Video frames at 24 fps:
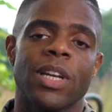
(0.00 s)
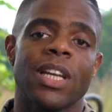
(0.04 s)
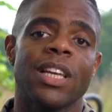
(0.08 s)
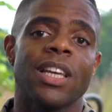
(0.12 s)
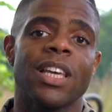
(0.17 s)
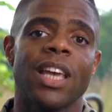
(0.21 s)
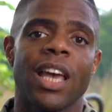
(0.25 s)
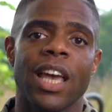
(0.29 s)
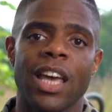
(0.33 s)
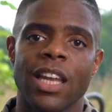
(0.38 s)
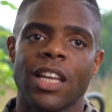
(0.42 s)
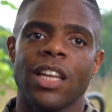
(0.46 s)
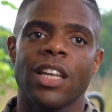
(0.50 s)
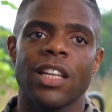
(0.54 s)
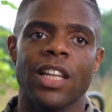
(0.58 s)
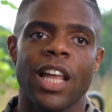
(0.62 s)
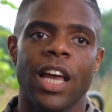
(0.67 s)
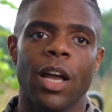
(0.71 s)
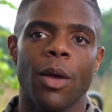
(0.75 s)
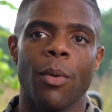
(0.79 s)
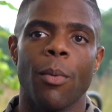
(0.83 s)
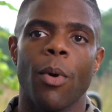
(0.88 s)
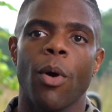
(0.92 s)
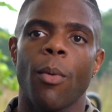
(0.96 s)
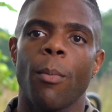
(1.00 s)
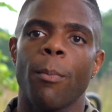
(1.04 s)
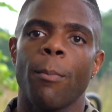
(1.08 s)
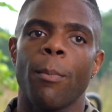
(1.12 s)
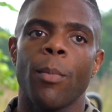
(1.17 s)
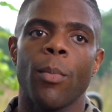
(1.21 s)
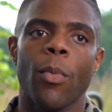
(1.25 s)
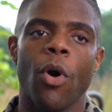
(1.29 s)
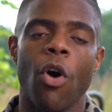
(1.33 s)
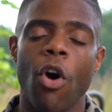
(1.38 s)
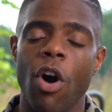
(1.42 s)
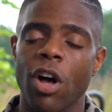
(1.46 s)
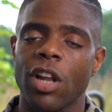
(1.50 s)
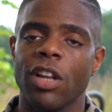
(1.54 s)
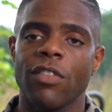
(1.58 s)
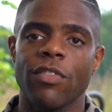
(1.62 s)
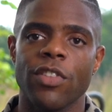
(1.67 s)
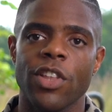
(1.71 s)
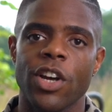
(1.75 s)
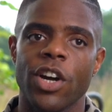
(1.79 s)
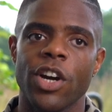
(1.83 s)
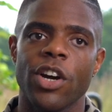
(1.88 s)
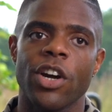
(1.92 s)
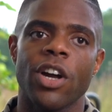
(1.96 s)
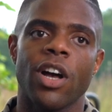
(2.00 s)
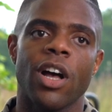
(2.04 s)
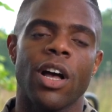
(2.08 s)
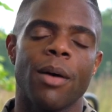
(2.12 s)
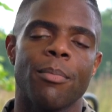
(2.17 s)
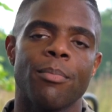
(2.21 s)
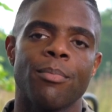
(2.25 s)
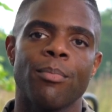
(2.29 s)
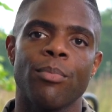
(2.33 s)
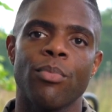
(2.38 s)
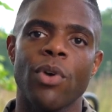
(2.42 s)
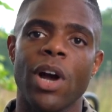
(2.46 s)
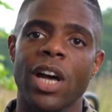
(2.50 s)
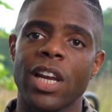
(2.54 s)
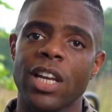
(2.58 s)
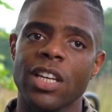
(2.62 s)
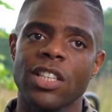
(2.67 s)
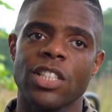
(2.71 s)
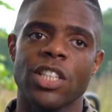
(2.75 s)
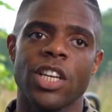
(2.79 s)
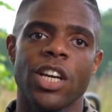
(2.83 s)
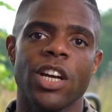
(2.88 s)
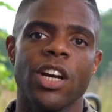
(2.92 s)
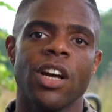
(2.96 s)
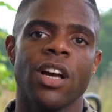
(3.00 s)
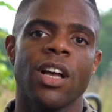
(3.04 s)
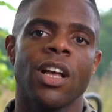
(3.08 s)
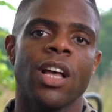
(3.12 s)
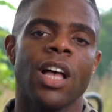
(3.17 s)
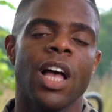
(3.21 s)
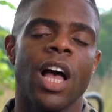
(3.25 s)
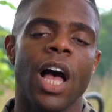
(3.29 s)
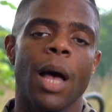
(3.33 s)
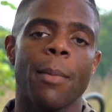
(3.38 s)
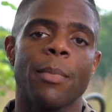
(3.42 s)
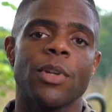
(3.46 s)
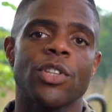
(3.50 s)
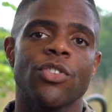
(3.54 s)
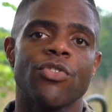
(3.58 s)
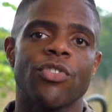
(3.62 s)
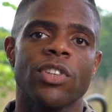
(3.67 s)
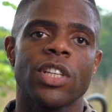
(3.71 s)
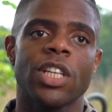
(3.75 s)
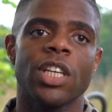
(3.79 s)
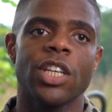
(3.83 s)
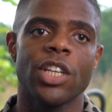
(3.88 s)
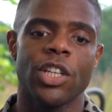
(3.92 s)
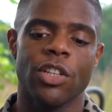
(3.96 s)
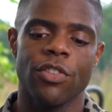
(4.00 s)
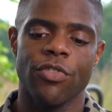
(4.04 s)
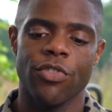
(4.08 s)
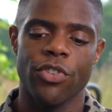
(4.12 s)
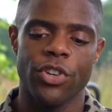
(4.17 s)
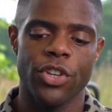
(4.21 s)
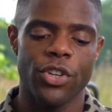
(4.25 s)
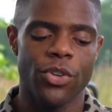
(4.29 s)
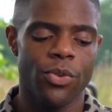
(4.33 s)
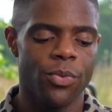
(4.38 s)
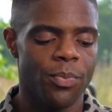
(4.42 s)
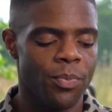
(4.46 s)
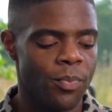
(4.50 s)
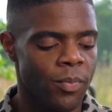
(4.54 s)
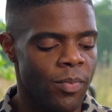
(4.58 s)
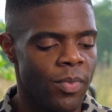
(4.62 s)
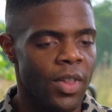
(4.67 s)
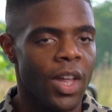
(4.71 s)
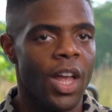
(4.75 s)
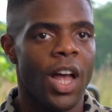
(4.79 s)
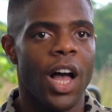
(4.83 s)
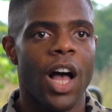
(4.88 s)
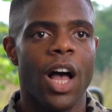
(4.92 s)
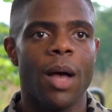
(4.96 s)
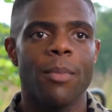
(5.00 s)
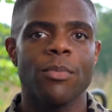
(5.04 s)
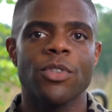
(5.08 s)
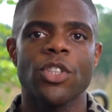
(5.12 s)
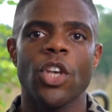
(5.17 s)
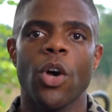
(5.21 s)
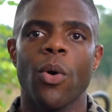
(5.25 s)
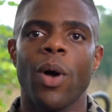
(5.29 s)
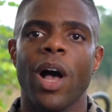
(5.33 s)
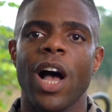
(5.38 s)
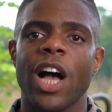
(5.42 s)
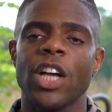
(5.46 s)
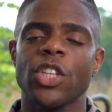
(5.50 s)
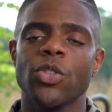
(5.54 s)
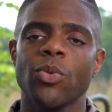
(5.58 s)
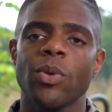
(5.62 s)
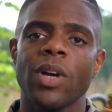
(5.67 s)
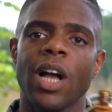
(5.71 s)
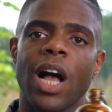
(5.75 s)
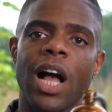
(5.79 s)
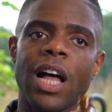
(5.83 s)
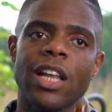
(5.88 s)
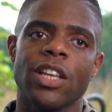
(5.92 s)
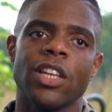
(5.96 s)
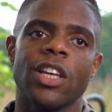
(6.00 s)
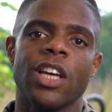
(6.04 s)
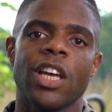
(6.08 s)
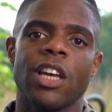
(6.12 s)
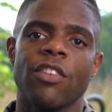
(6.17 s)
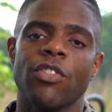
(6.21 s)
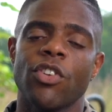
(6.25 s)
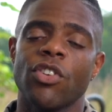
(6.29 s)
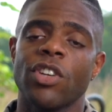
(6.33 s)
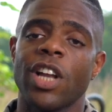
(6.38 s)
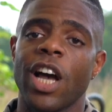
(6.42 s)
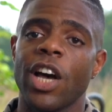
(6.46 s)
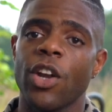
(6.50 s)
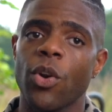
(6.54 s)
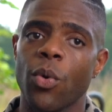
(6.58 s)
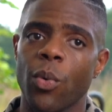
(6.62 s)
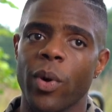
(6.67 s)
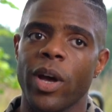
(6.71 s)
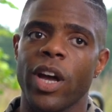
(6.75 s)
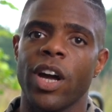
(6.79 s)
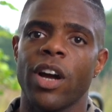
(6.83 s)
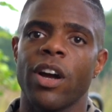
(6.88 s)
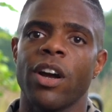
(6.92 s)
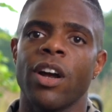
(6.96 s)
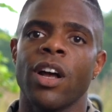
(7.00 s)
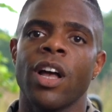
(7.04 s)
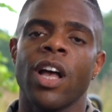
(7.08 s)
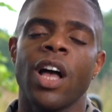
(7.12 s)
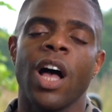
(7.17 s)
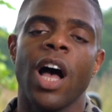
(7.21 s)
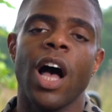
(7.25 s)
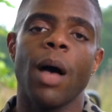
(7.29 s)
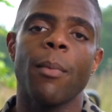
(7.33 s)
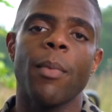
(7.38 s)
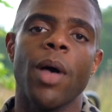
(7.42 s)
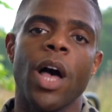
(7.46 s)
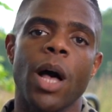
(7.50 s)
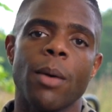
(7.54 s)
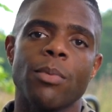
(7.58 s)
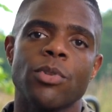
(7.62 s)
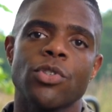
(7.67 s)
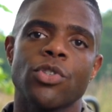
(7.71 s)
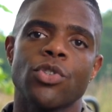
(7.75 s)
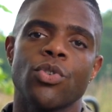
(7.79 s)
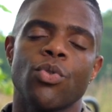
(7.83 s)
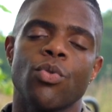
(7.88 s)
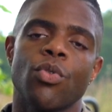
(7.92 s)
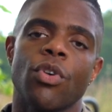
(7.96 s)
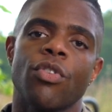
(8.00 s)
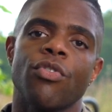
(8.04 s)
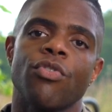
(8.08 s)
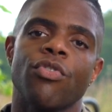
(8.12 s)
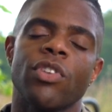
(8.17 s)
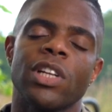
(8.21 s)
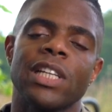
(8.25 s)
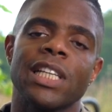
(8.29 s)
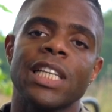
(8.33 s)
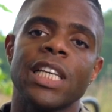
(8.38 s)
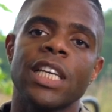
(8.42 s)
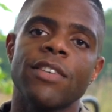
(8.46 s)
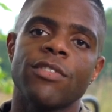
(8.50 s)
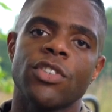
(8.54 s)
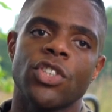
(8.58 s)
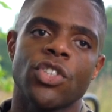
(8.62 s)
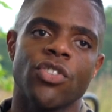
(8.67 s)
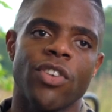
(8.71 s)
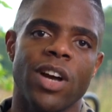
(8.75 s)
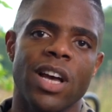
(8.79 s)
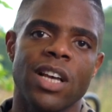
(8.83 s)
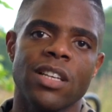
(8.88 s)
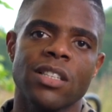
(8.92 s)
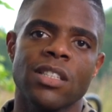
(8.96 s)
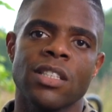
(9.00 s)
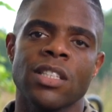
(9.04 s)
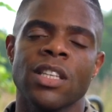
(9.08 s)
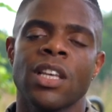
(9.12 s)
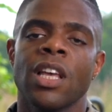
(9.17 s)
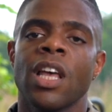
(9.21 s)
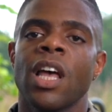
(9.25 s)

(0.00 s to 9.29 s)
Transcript: again, like all of their products here, it's really good for you. So ashwagandha, if you're not aware, helps to relieve stress,